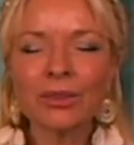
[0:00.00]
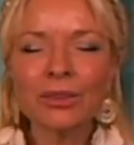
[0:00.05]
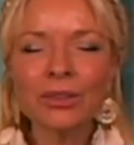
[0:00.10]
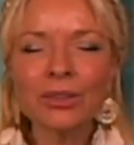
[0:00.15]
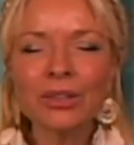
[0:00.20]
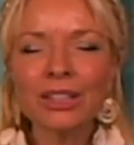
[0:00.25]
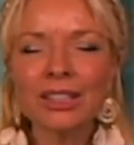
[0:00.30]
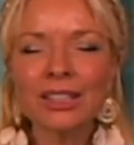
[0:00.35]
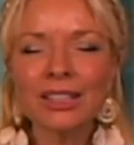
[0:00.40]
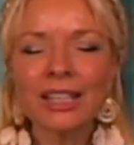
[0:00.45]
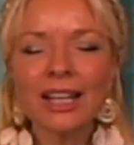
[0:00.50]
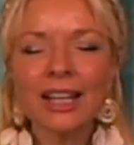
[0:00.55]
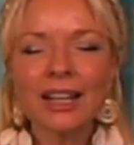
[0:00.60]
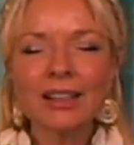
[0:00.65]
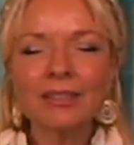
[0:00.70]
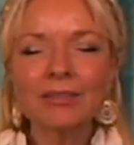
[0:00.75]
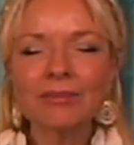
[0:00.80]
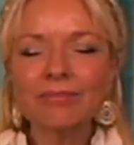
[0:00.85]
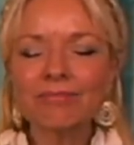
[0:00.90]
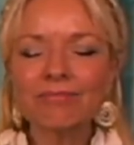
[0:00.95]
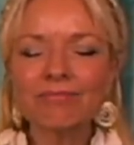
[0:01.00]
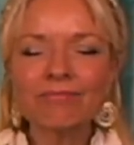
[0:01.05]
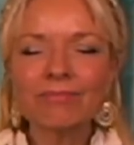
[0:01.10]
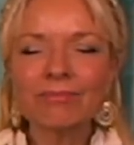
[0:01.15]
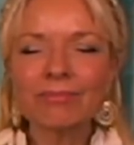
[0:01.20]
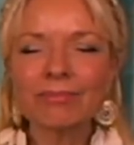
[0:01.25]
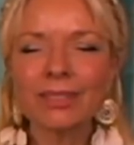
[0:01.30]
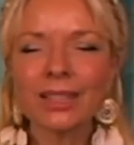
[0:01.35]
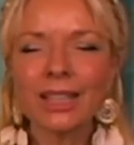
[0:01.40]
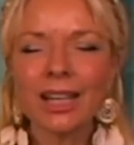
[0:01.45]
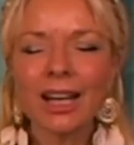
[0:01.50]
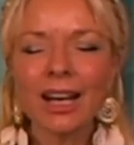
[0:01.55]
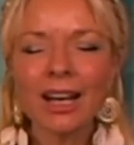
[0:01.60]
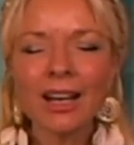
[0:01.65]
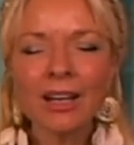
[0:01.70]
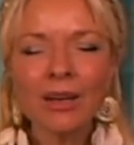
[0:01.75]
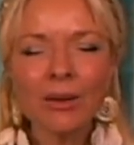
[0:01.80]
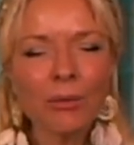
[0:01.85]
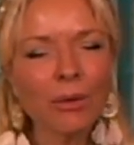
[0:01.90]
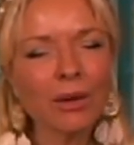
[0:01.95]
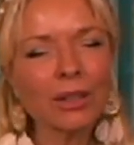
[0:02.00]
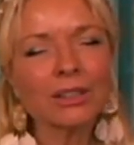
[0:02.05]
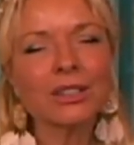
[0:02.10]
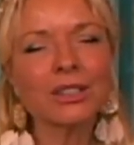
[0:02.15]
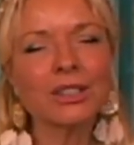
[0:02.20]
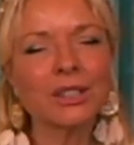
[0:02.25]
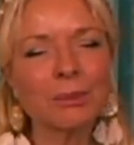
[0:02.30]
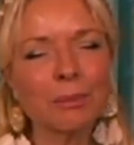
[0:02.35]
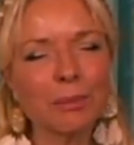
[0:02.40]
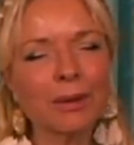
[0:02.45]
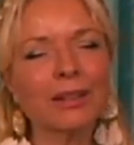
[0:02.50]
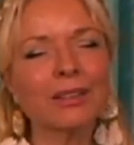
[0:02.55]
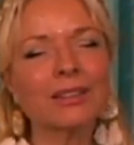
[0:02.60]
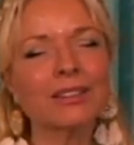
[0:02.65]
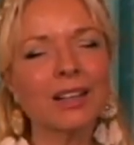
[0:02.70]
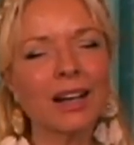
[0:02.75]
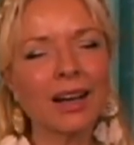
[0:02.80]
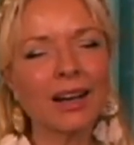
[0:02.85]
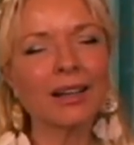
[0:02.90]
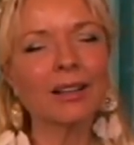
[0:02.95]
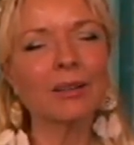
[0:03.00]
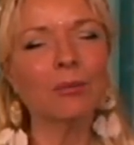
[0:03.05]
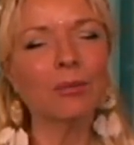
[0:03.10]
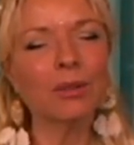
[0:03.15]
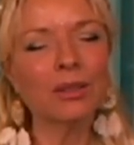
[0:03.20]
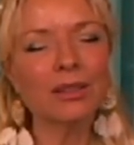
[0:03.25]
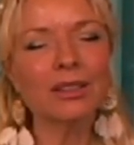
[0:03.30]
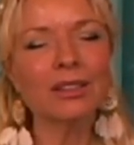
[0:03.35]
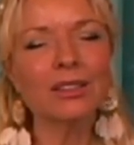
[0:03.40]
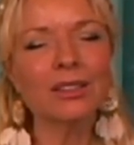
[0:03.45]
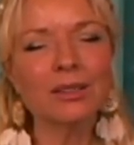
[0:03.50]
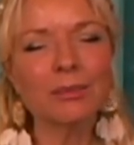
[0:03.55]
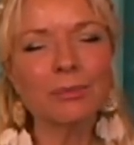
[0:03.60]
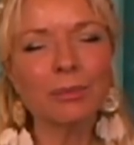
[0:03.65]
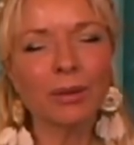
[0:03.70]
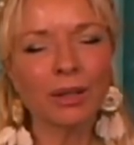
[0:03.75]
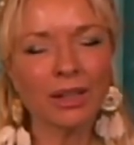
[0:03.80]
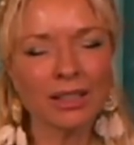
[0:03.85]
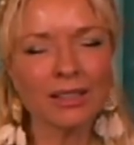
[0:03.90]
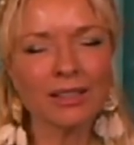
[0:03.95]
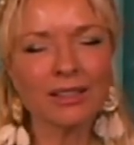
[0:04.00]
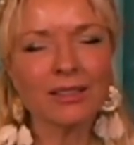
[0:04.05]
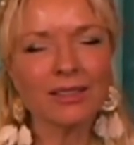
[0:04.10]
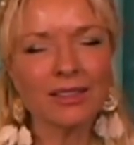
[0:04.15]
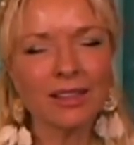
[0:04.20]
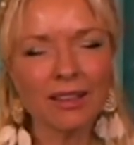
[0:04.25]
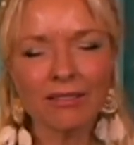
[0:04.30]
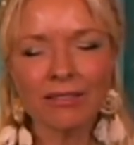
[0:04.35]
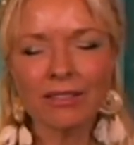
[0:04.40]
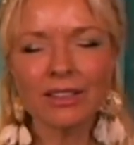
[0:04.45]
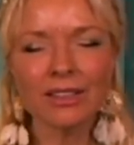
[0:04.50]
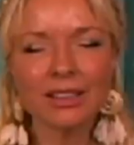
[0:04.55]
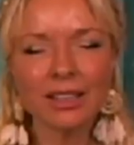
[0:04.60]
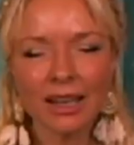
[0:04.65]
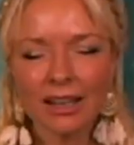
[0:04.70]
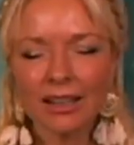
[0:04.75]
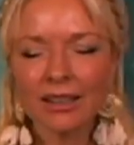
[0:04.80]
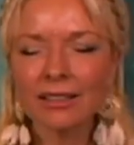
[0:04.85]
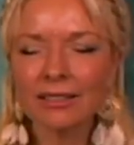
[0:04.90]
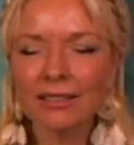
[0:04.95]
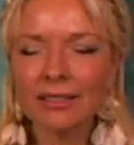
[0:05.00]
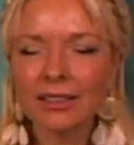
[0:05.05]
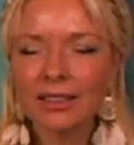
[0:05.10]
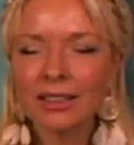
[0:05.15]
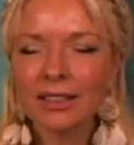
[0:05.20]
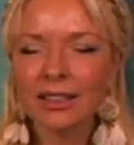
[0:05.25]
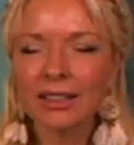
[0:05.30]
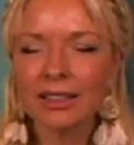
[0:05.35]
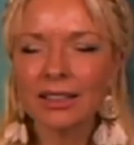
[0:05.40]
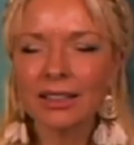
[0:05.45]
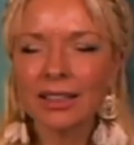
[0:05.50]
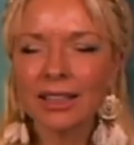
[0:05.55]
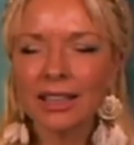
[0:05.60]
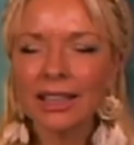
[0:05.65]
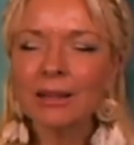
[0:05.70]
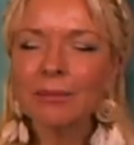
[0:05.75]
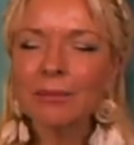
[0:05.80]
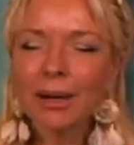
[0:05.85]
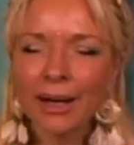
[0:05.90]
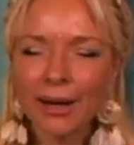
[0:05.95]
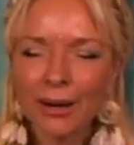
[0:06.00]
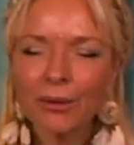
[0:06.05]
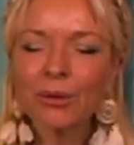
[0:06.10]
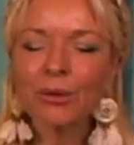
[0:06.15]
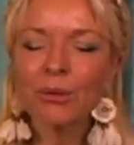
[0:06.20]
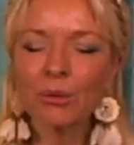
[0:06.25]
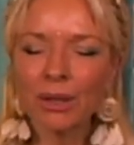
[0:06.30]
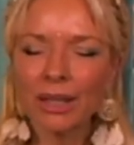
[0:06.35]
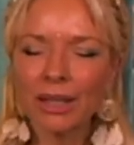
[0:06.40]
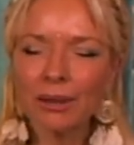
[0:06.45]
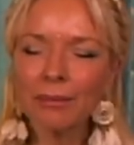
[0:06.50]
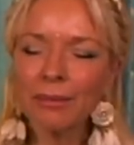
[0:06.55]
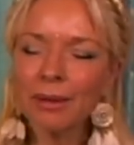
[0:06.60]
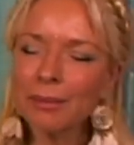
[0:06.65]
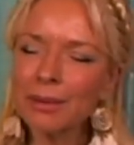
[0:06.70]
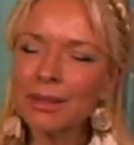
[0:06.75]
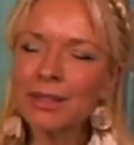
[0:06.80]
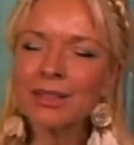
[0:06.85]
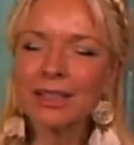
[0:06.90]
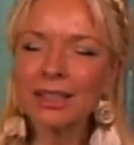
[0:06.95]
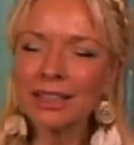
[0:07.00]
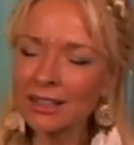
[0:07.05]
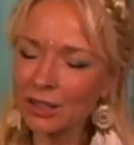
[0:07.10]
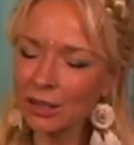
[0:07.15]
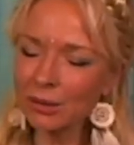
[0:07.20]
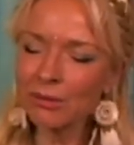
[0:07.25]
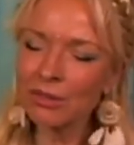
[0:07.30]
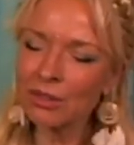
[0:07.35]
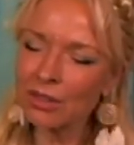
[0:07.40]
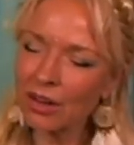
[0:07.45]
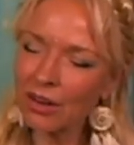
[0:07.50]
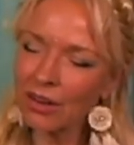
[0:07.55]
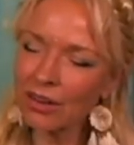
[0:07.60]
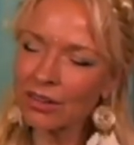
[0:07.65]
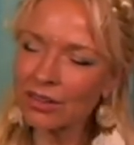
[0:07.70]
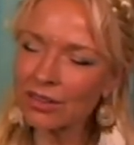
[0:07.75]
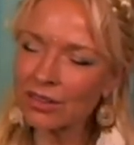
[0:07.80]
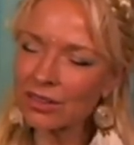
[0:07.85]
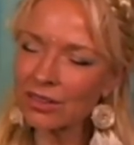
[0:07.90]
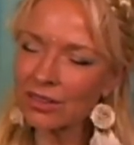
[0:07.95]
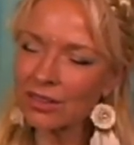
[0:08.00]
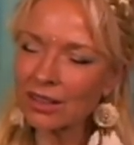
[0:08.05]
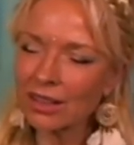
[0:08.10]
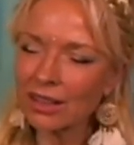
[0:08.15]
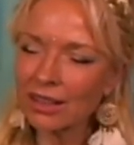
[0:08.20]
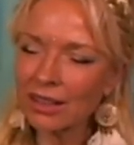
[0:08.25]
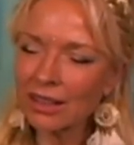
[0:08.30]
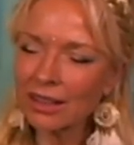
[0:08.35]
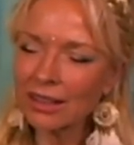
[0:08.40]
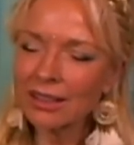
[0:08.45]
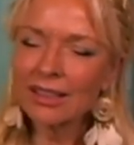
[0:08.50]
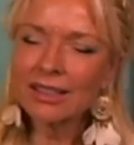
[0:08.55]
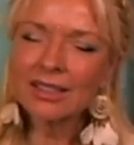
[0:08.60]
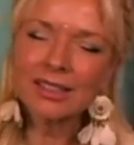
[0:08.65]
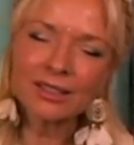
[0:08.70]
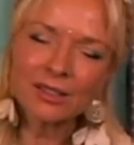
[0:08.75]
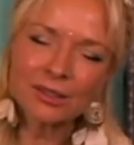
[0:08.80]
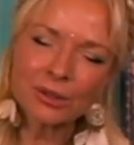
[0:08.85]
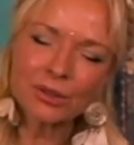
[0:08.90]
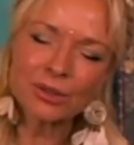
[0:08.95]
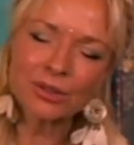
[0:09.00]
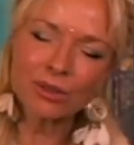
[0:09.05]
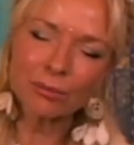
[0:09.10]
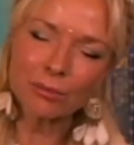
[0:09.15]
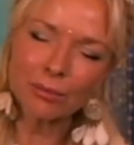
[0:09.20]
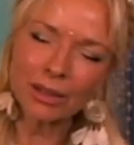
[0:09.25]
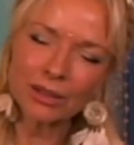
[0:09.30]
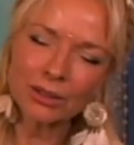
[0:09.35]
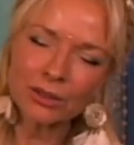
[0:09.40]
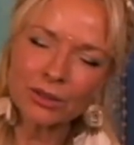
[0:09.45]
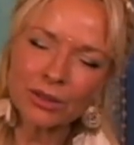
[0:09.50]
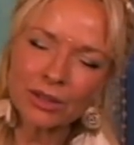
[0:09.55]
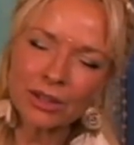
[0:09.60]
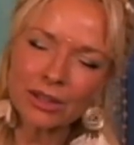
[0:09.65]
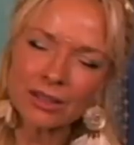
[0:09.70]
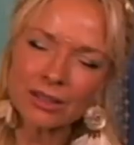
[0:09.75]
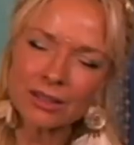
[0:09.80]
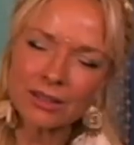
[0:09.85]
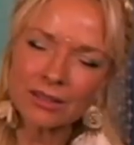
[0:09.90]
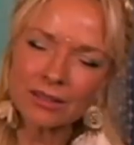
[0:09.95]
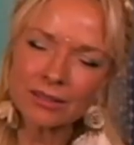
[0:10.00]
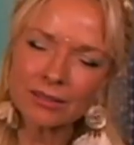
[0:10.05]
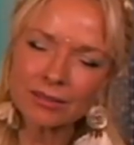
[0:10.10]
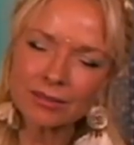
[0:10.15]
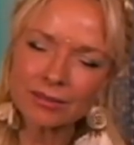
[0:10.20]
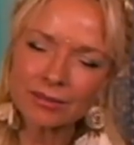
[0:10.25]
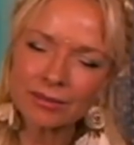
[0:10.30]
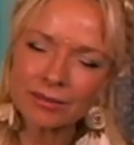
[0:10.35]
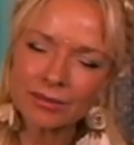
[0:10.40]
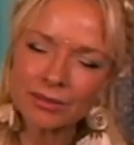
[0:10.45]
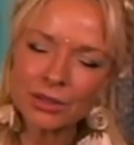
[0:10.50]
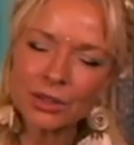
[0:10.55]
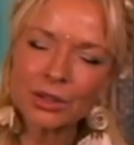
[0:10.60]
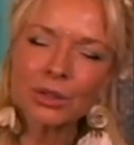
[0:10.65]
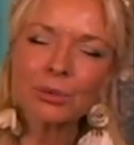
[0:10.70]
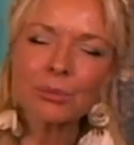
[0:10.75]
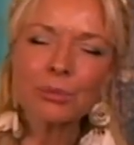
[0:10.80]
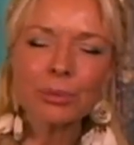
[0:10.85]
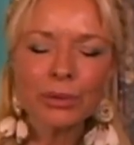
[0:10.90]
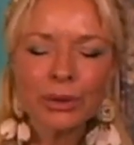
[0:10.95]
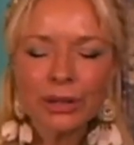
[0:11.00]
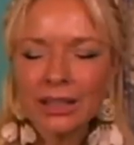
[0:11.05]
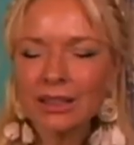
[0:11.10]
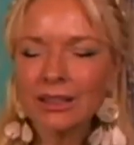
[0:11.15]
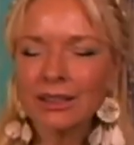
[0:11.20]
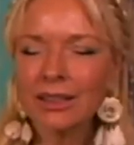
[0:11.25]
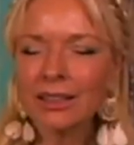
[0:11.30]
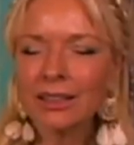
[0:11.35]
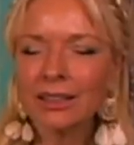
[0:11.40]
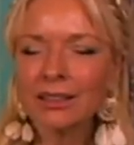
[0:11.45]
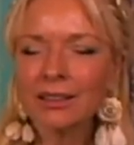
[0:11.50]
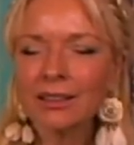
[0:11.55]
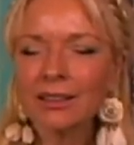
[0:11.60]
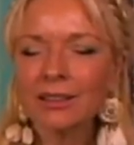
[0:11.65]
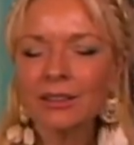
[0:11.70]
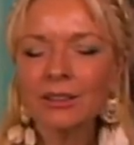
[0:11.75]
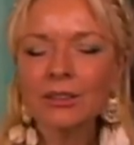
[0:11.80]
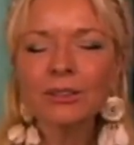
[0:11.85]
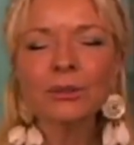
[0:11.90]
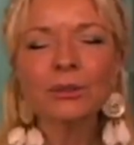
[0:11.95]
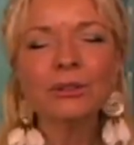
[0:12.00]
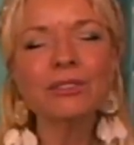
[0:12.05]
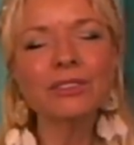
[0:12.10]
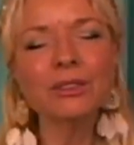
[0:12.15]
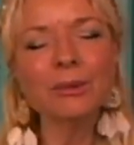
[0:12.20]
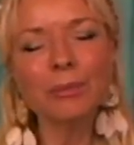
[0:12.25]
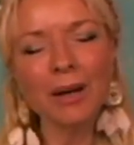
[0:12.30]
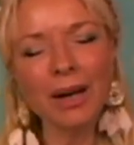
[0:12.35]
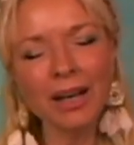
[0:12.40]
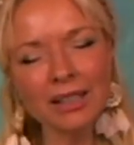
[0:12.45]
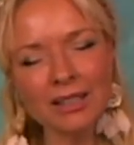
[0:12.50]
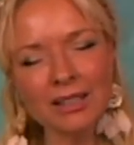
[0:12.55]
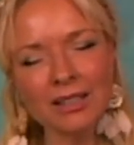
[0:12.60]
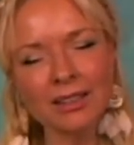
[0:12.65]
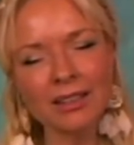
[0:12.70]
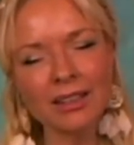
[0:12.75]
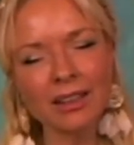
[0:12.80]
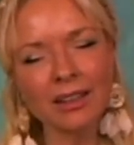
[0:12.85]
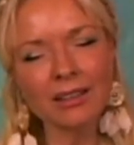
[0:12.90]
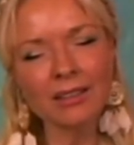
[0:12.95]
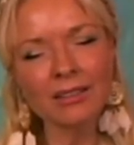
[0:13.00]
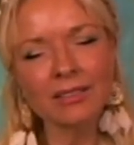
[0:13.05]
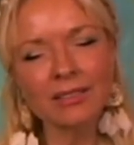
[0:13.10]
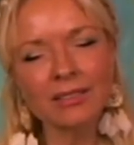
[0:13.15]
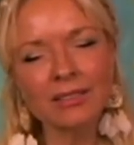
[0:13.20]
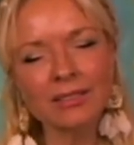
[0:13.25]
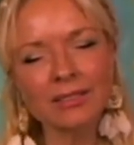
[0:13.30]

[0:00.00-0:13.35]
or you can say, I want to spend time with this presence every day. In my own way, maybe sing some songs, listen to some mantras, just breathing, do a vipassana.